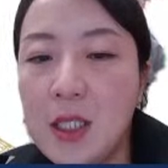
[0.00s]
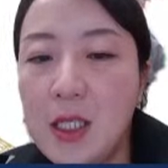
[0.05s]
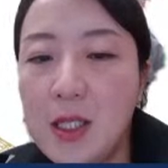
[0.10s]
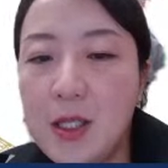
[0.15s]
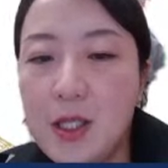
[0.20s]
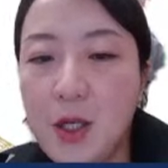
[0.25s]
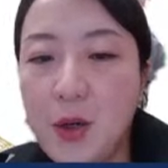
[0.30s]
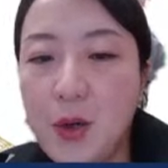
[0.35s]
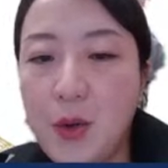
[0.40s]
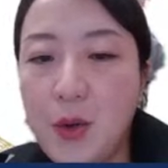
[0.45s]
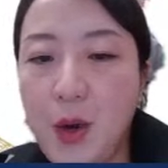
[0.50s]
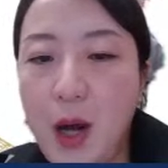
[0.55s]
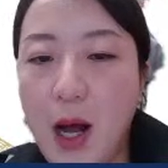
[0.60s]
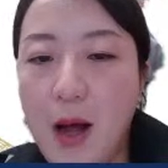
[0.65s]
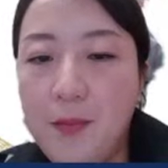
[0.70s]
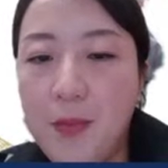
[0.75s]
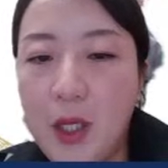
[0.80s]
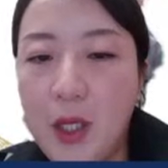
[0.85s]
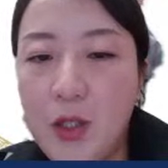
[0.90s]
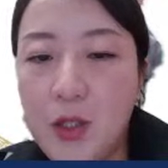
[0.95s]
So
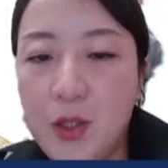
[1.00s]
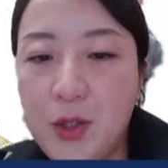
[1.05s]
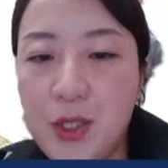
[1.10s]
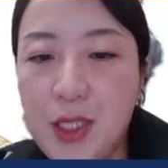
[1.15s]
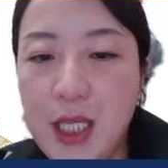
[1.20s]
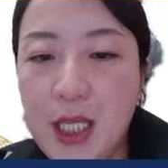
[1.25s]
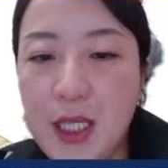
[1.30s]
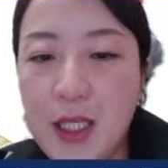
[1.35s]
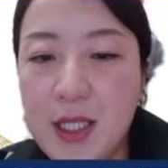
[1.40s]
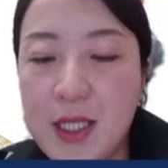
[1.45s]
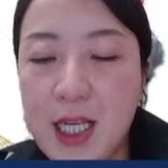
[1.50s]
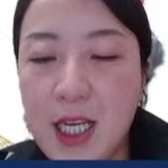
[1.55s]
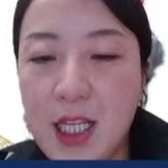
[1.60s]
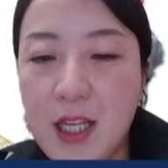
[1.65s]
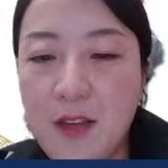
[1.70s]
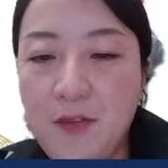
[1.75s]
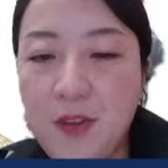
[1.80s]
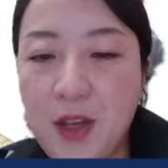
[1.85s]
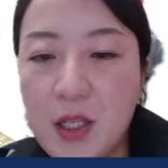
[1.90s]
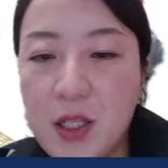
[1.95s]
as you see, the
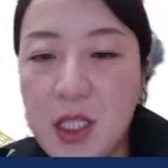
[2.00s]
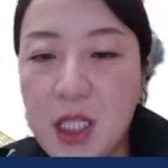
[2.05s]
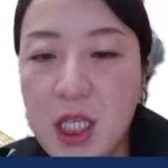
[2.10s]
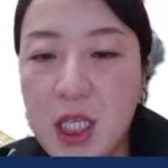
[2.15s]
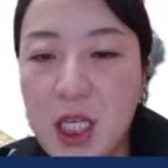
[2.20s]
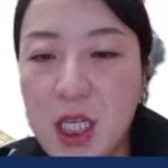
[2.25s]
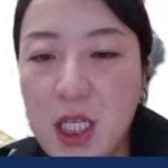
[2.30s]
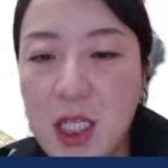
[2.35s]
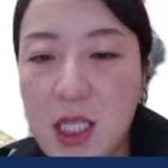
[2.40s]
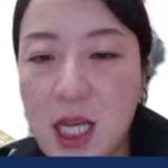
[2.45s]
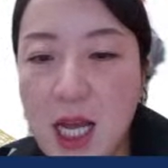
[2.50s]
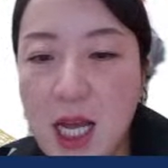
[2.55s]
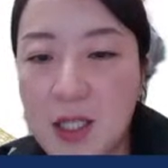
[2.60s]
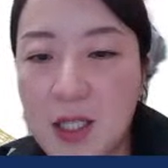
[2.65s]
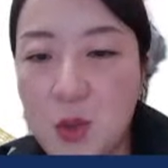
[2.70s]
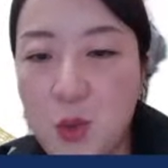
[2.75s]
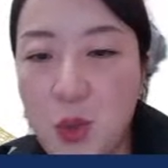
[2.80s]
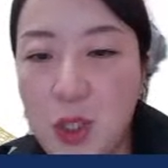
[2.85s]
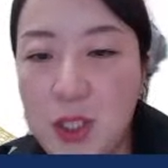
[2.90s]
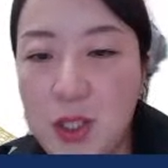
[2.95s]
significant
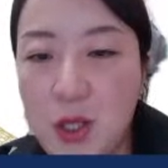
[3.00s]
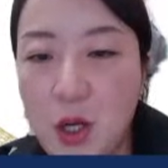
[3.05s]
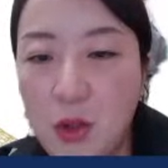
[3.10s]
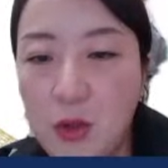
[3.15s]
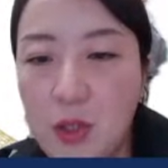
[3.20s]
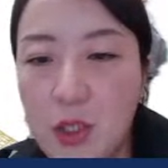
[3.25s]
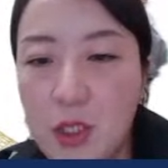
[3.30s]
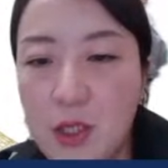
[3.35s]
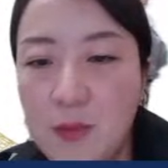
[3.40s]
t-test result,